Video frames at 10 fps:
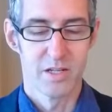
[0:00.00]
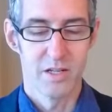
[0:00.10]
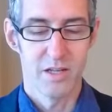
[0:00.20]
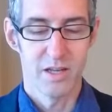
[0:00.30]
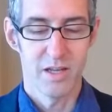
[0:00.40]

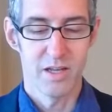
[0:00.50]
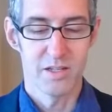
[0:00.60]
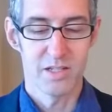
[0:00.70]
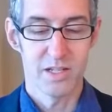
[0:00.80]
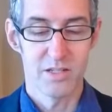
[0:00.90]
And
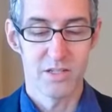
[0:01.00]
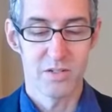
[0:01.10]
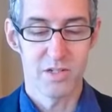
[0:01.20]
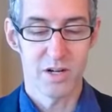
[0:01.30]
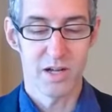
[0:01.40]
let's use
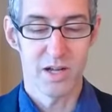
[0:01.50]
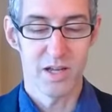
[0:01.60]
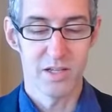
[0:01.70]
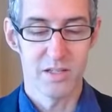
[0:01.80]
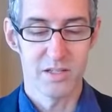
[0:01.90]
our
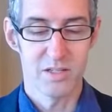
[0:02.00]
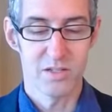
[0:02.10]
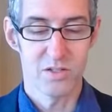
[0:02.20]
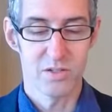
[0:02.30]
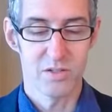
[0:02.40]
eyes
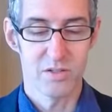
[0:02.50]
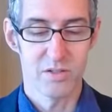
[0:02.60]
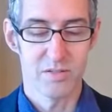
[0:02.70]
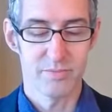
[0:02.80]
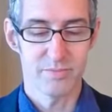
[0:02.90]
too.
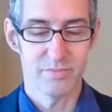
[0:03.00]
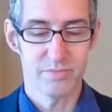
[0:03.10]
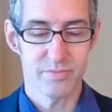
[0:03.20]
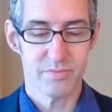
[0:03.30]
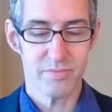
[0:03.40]

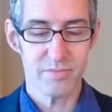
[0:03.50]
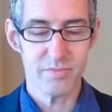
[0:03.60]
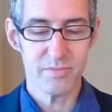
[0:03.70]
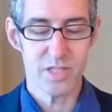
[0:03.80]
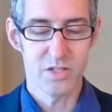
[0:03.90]

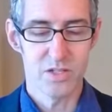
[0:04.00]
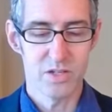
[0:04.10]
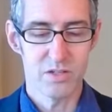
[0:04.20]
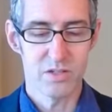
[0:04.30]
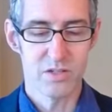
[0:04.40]

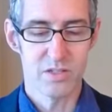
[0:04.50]
So